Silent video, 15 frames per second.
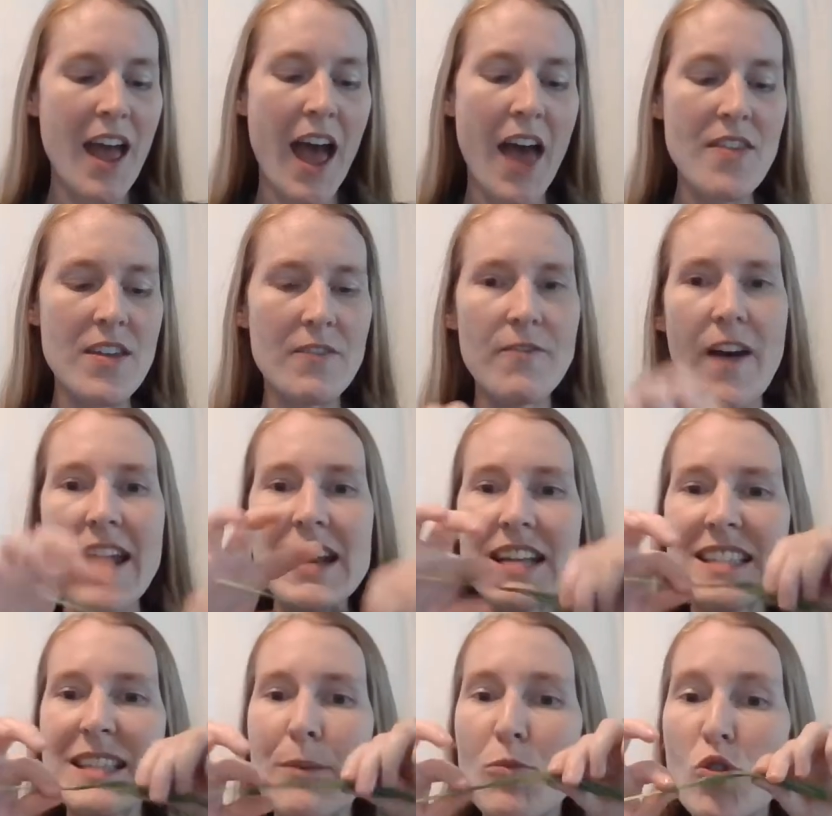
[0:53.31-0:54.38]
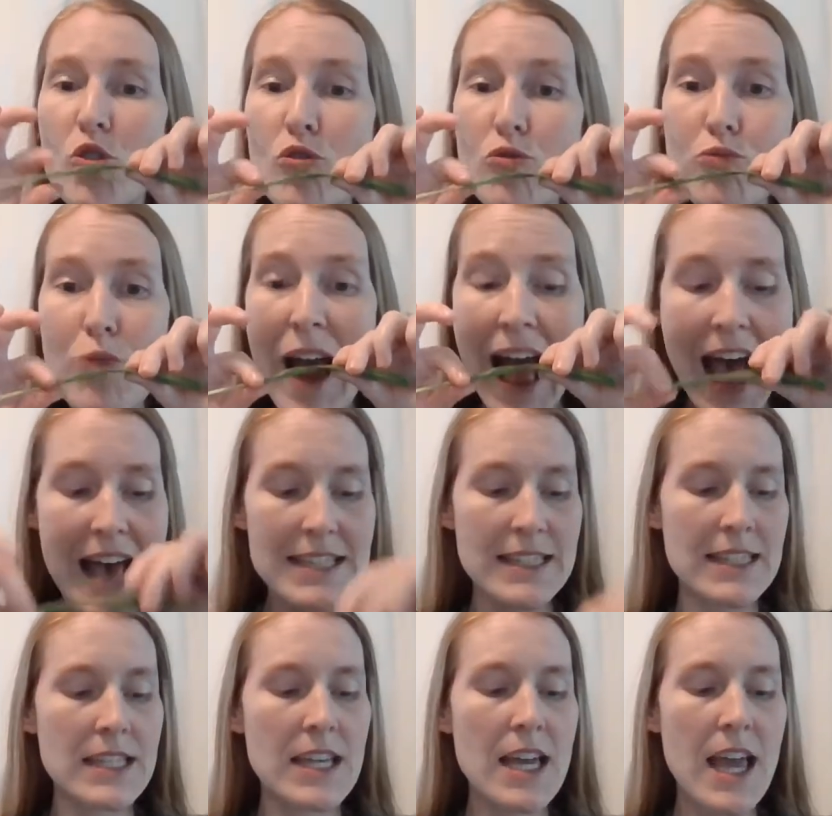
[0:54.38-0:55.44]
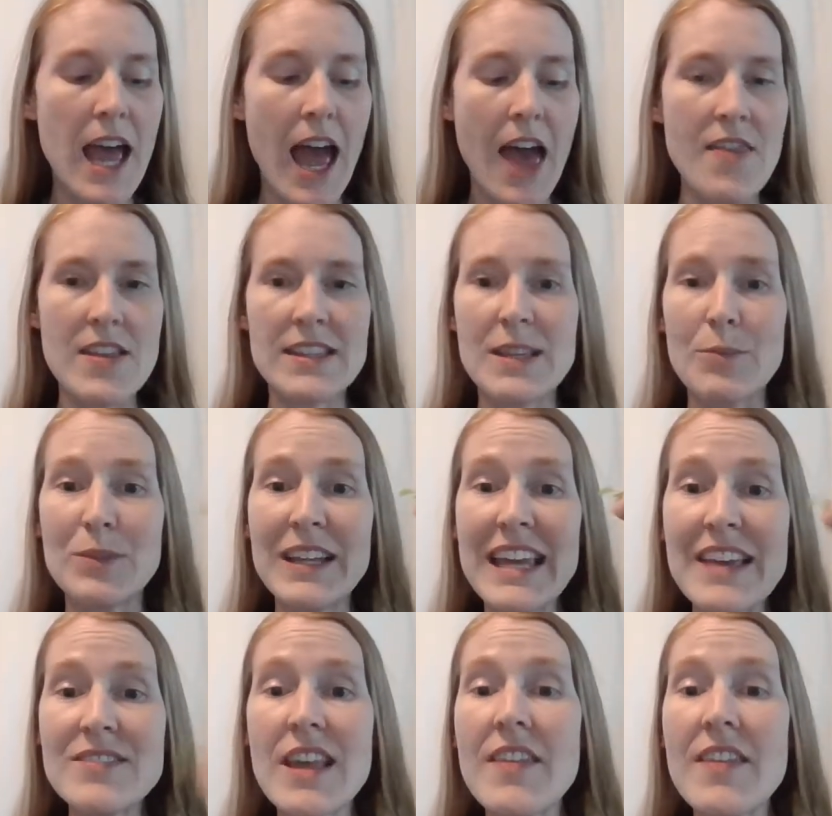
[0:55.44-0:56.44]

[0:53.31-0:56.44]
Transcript: And then finding some grass and then some leaves,